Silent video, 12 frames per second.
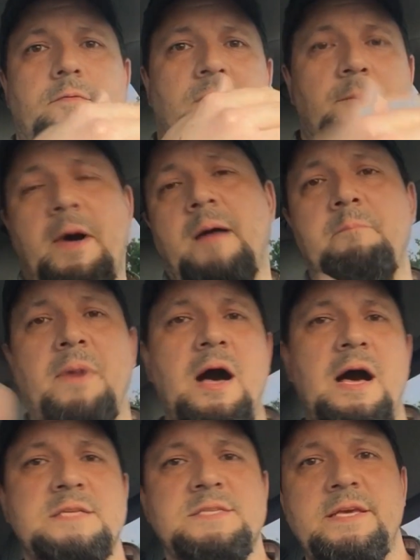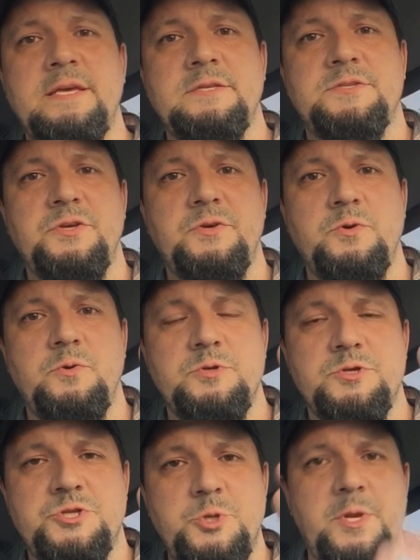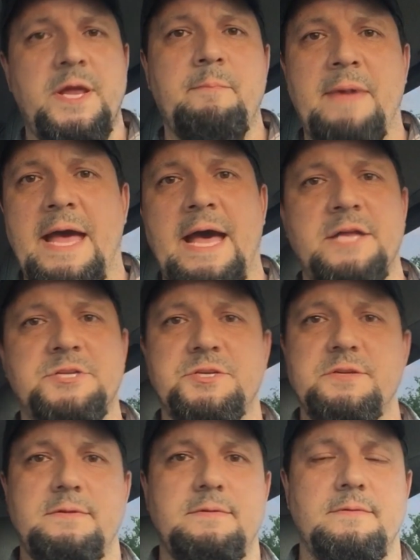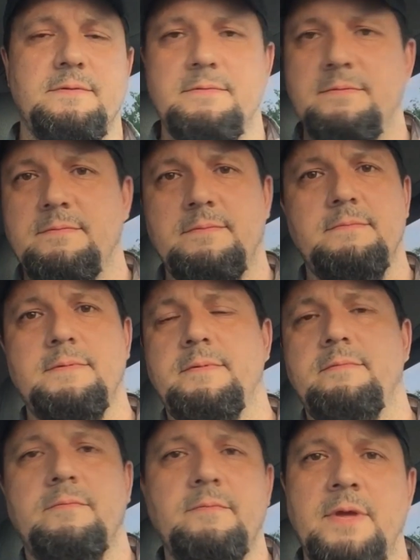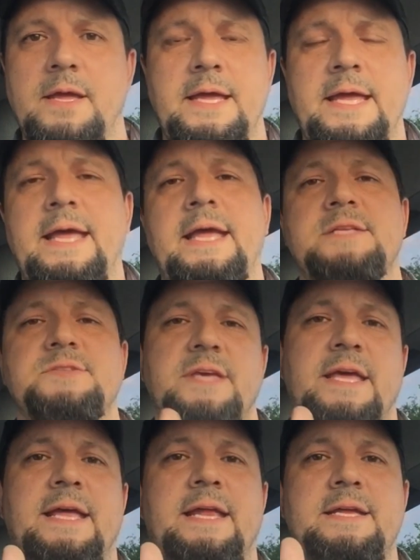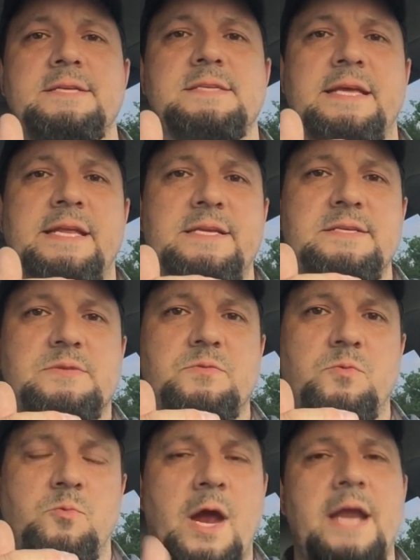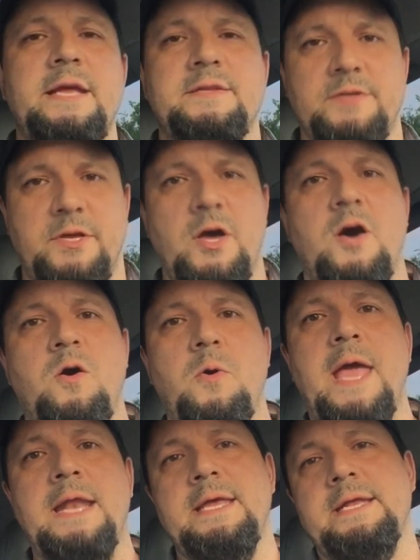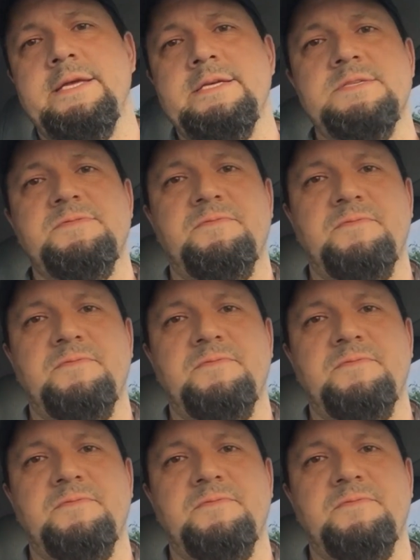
From unboxing to shooting a match, it is ready to go, and it is